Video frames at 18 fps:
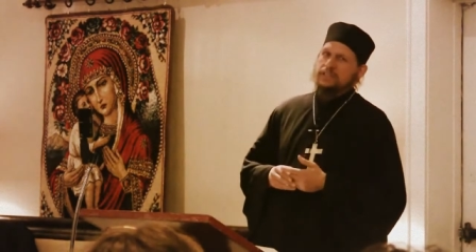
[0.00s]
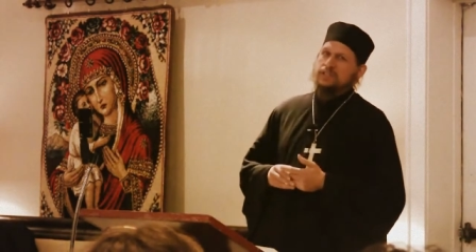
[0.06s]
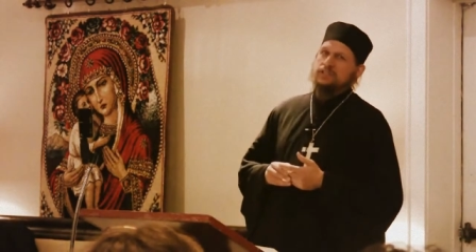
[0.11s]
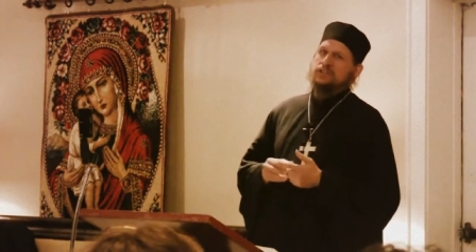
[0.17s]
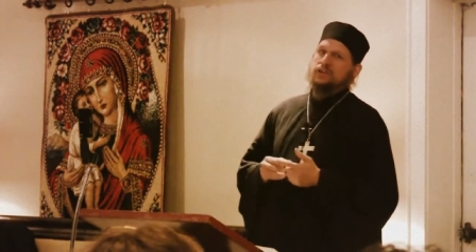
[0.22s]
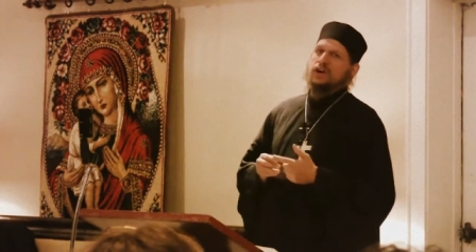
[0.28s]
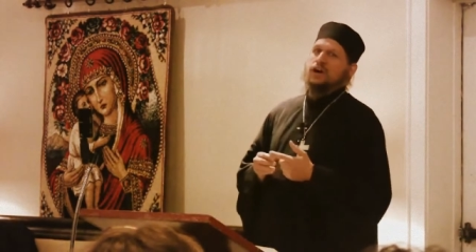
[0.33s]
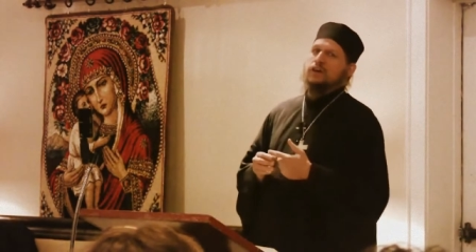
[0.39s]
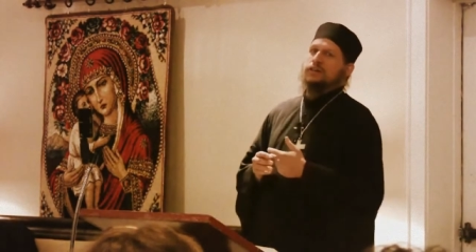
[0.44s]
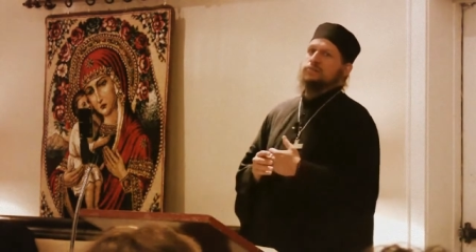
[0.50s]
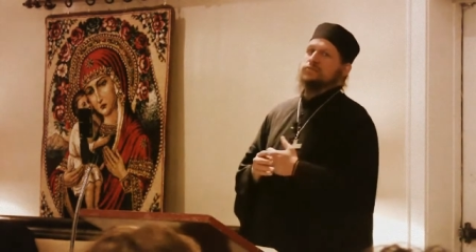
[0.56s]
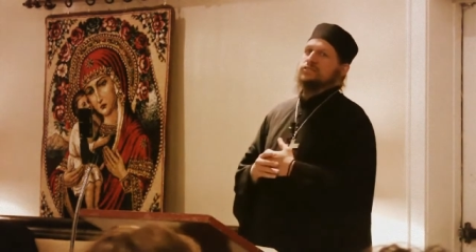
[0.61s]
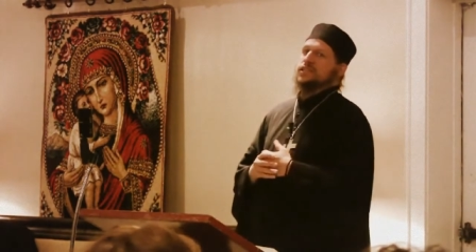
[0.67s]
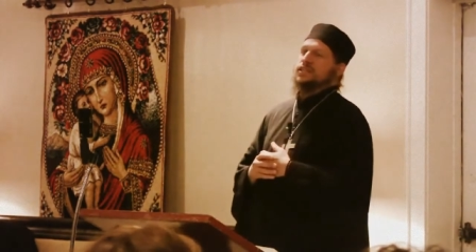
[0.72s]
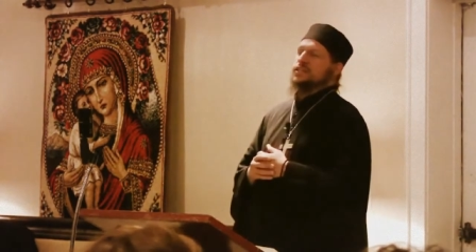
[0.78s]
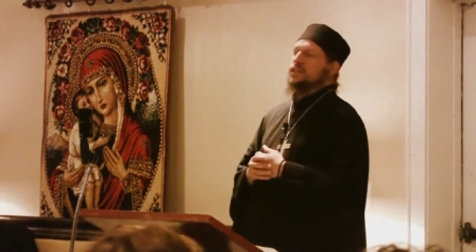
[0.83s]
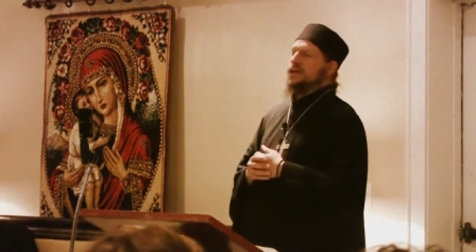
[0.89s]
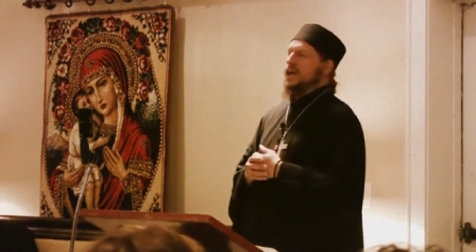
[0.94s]
He saw
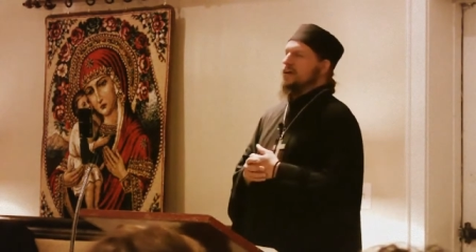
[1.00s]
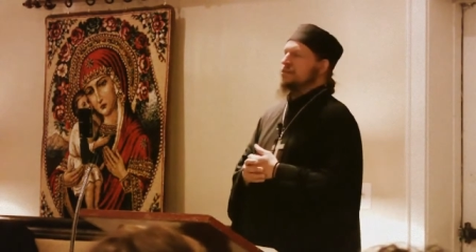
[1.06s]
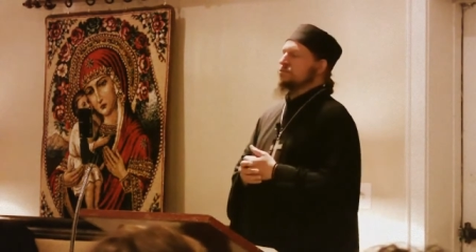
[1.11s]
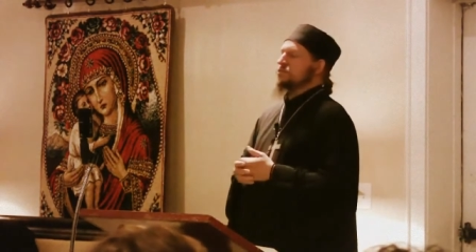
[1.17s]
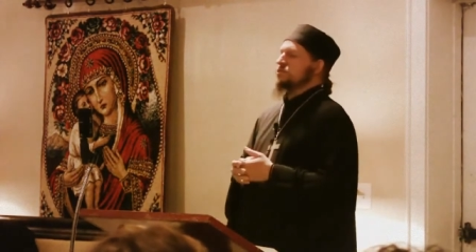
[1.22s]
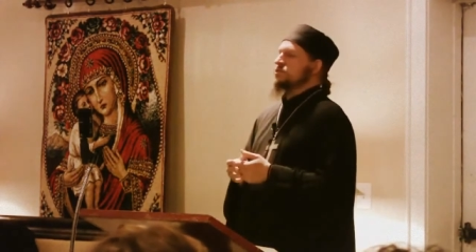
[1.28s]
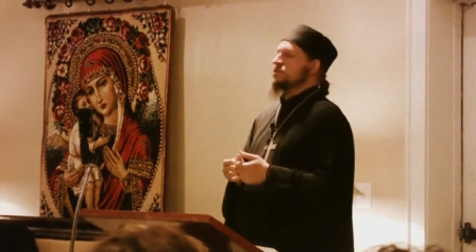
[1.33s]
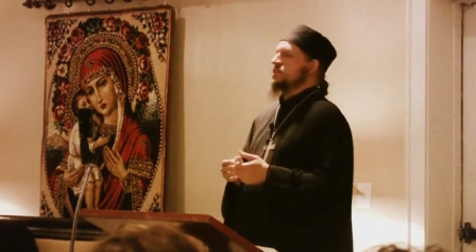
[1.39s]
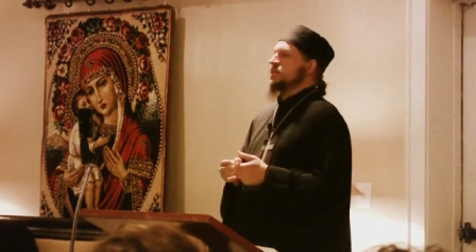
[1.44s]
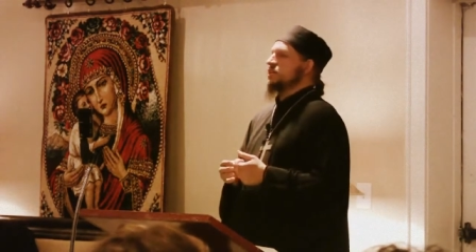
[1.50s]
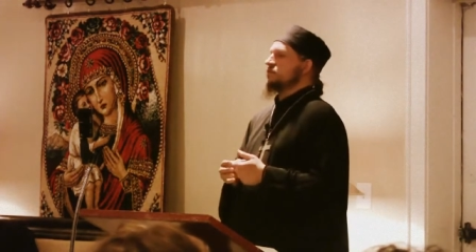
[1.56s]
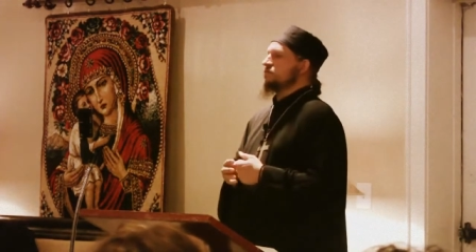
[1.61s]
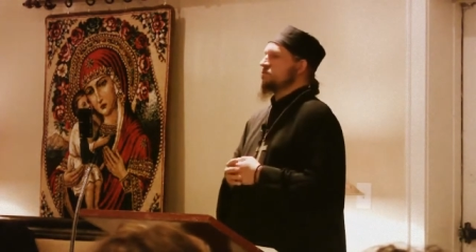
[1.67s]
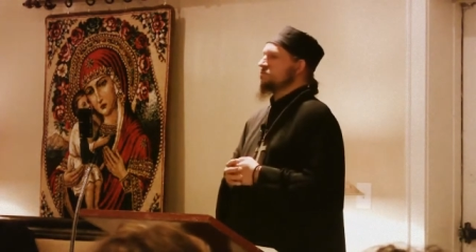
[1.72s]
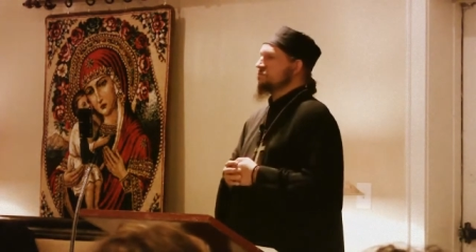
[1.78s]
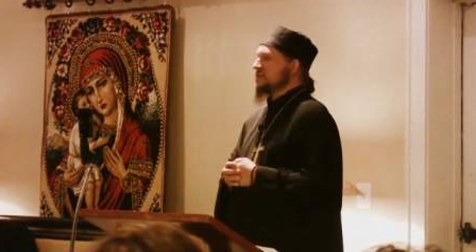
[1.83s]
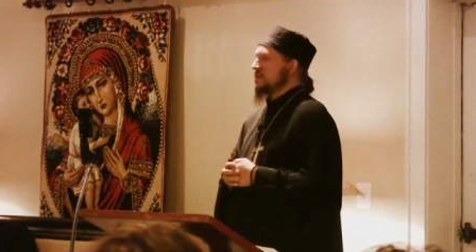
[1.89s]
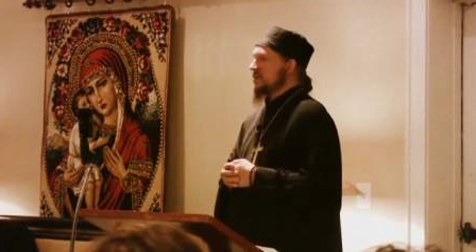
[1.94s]
St. Catherine, St.
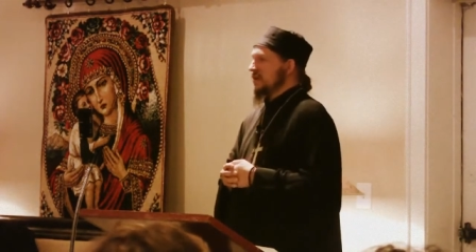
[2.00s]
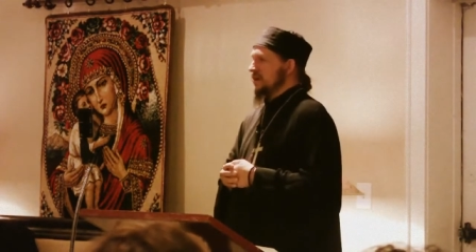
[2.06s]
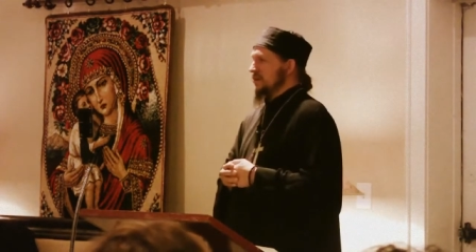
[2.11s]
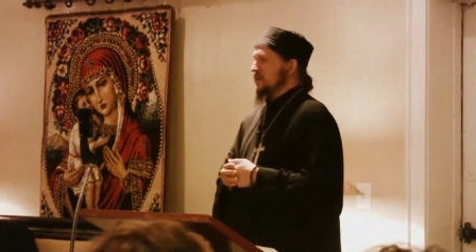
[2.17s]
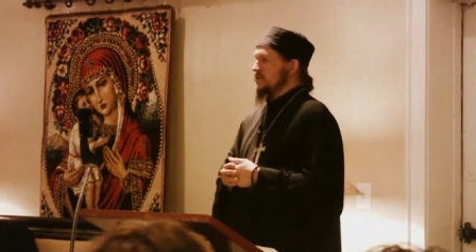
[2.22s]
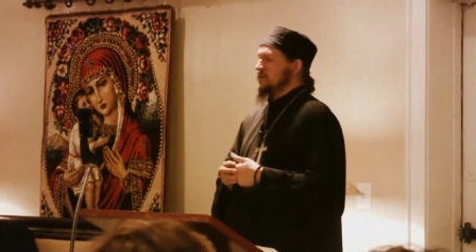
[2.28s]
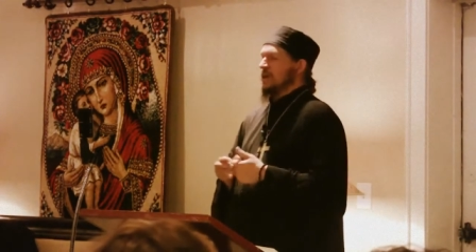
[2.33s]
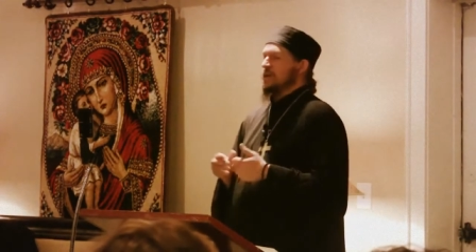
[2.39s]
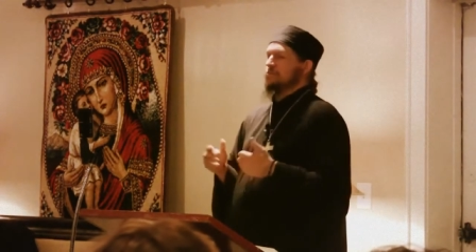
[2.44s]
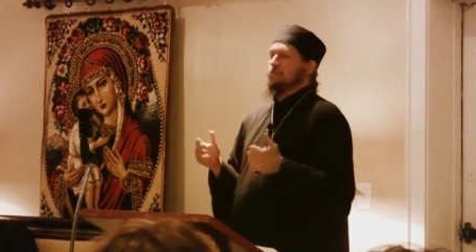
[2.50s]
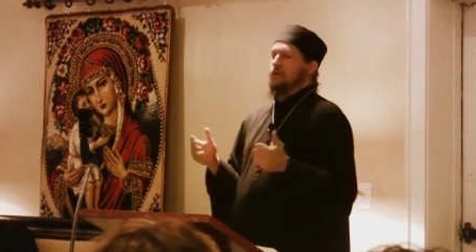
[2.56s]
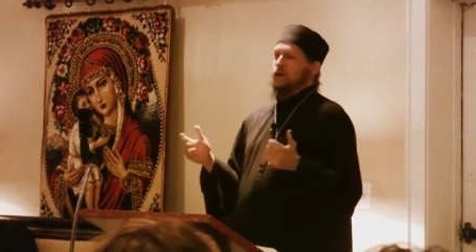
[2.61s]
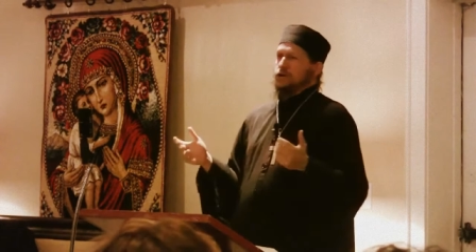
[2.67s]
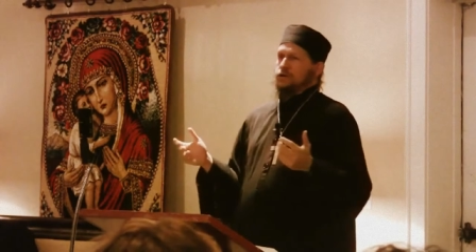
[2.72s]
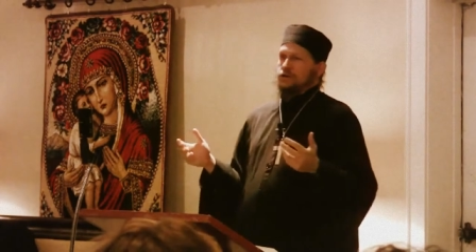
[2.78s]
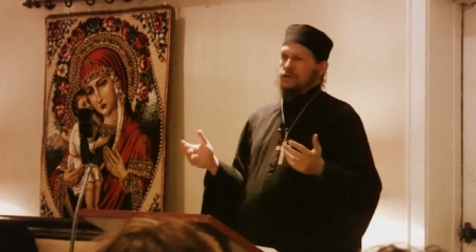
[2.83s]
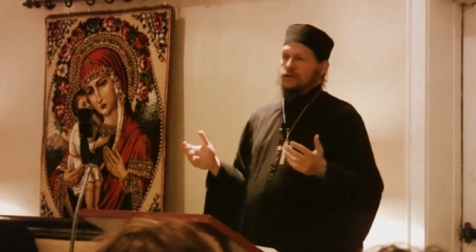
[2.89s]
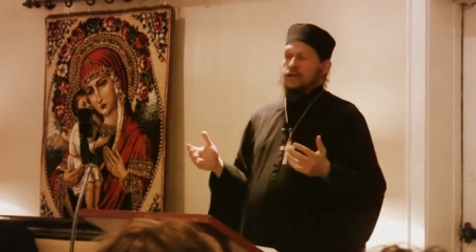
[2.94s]
Euphemia, the great
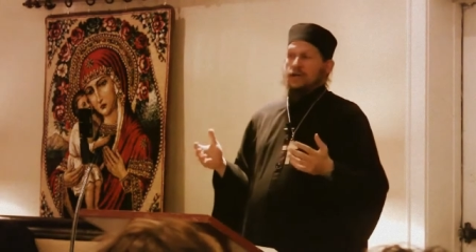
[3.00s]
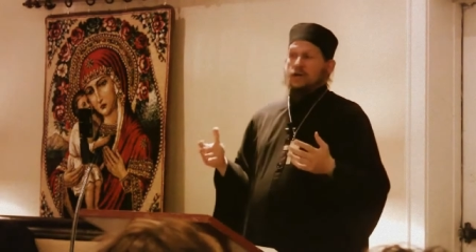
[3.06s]
martyr